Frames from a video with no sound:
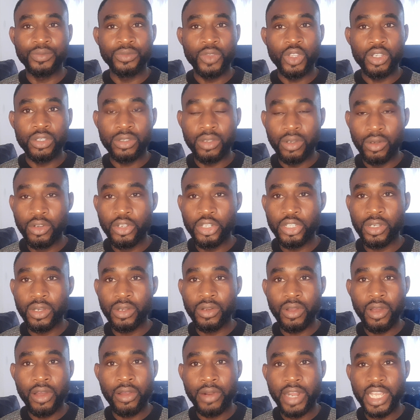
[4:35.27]

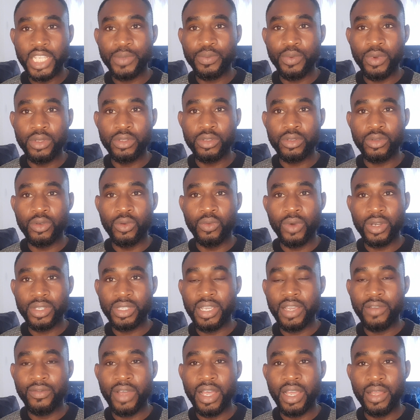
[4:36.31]
solution or response to
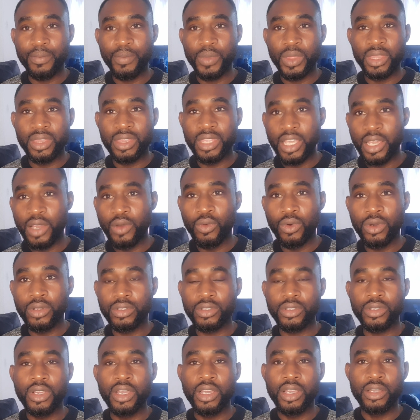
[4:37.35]
whatever they
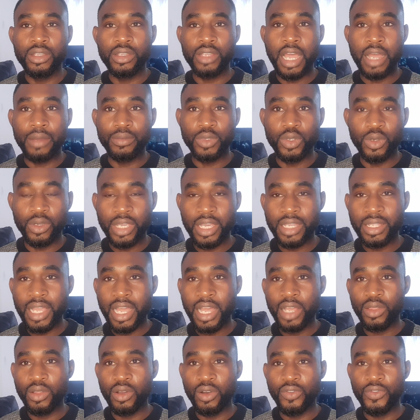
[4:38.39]
want to get
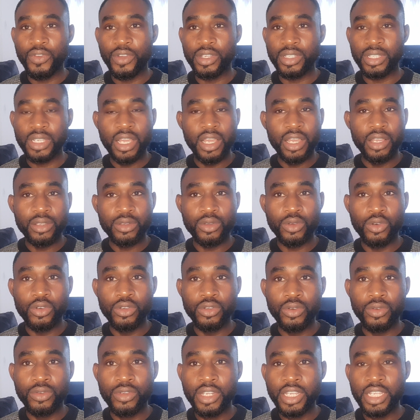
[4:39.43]
out of it. So
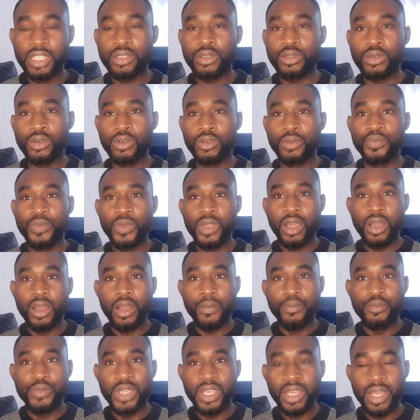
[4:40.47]
you need to
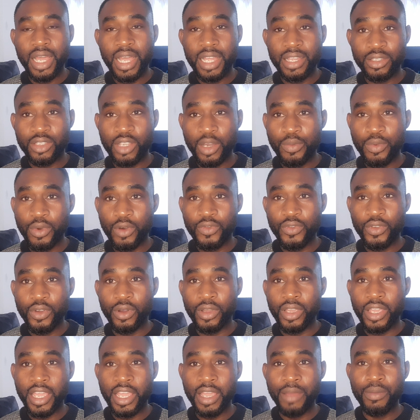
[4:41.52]
be at the top of your
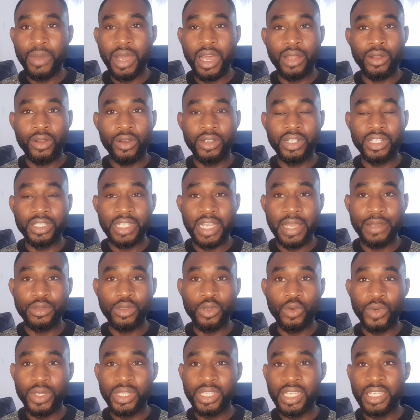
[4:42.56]
game at all the time. So
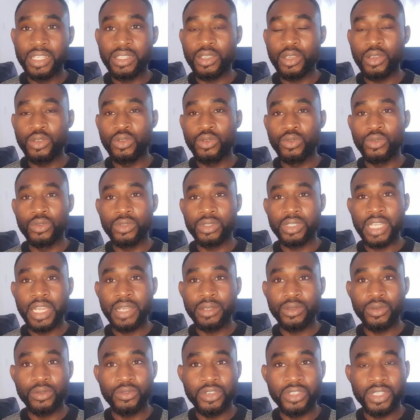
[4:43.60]
with this, you
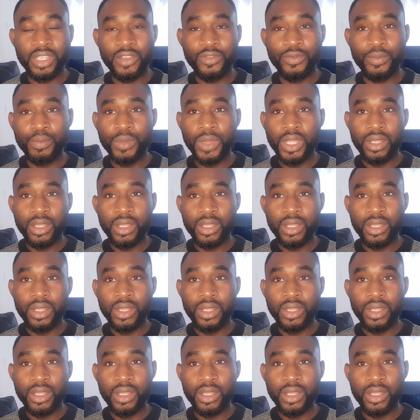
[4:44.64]
tend to receive